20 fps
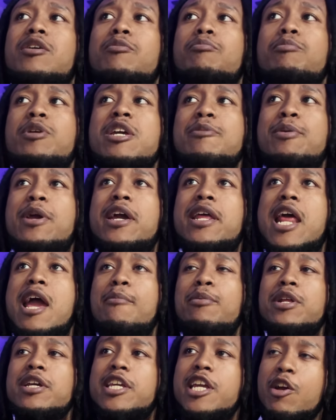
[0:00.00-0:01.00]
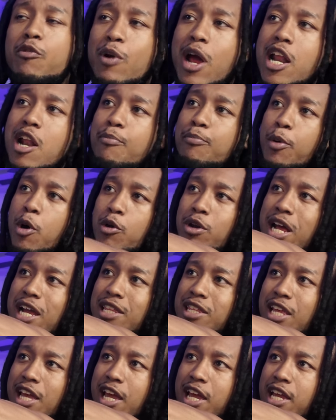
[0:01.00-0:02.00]
me being able to get right up on
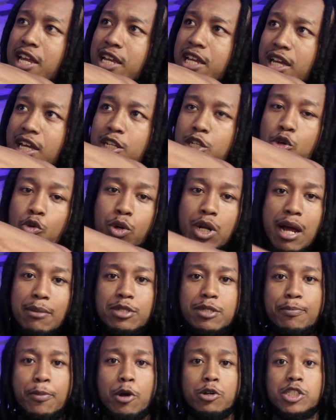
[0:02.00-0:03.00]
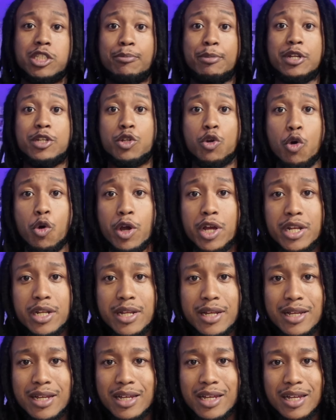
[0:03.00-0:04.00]
that thing and do what I'm supposed to be doing,
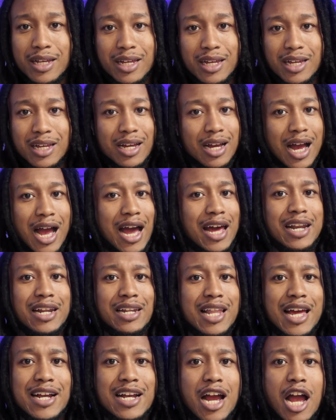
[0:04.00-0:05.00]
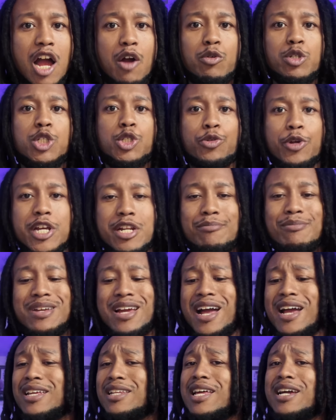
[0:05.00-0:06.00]
I didn't like how it was treating me. I
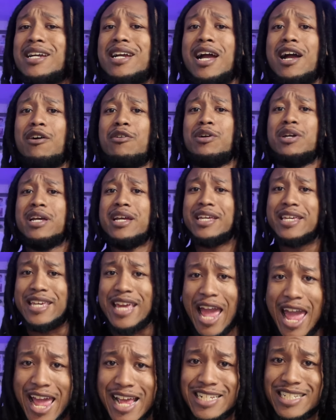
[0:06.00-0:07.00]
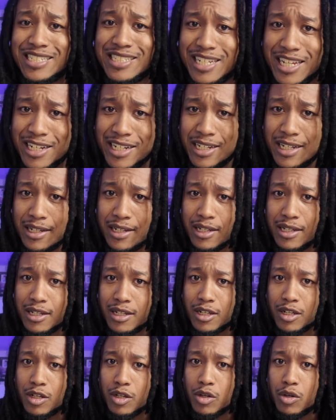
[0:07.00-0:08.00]
didn't like how Gaston
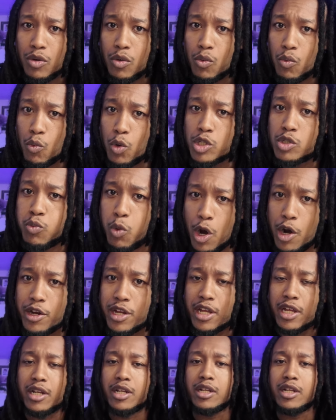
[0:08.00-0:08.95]
was working.